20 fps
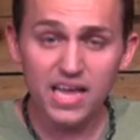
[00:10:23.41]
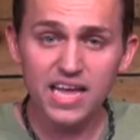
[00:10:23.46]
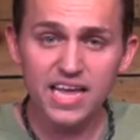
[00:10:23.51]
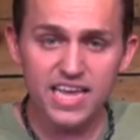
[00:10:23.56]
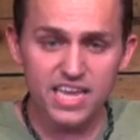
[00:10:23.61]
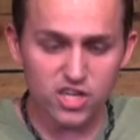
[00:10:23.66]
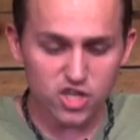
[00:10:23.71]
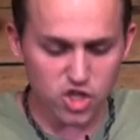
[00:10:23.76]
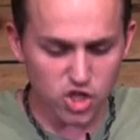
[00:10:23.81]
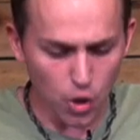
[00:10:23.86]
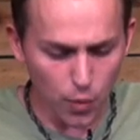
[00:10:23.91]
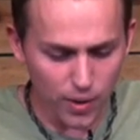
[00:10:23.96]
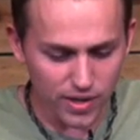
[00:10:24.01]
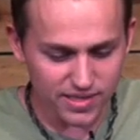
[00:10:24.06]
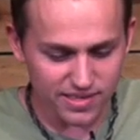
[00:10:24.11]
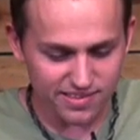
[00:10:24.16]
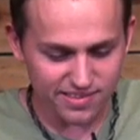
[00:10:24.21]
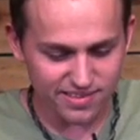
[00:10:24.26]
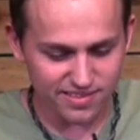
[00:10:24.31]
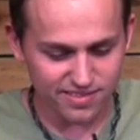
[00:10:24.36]
he is
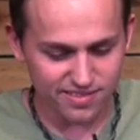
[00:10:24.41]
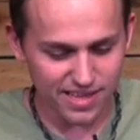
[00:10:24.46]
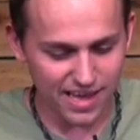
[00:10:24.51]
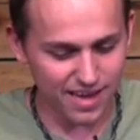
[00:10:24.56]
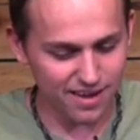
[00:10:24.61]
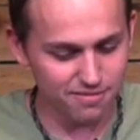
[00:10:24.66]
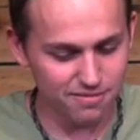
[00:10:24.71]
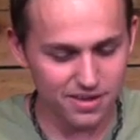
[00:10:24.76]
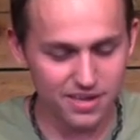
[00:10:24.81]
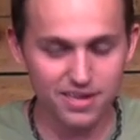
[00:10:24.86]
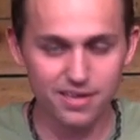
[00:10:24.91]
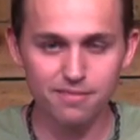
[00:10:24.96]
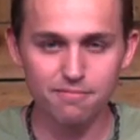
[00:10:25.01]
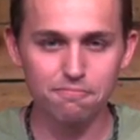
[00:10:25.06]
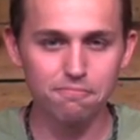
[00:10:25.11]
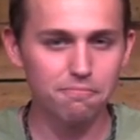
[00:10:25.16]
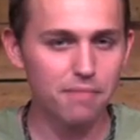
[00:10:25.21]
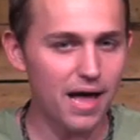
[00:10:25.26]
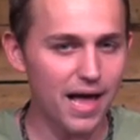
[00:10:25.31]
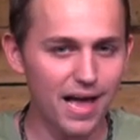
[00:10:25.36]
showing us that
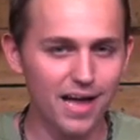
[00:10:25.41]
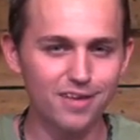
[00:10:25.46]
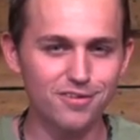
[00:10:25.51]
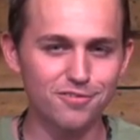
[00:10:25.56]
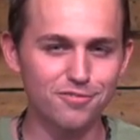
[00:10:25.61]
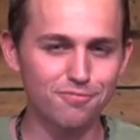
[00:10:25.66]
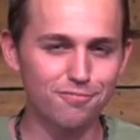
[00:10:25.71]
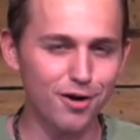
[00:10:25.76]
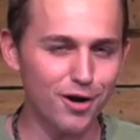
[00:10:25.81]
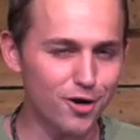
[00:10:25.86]
as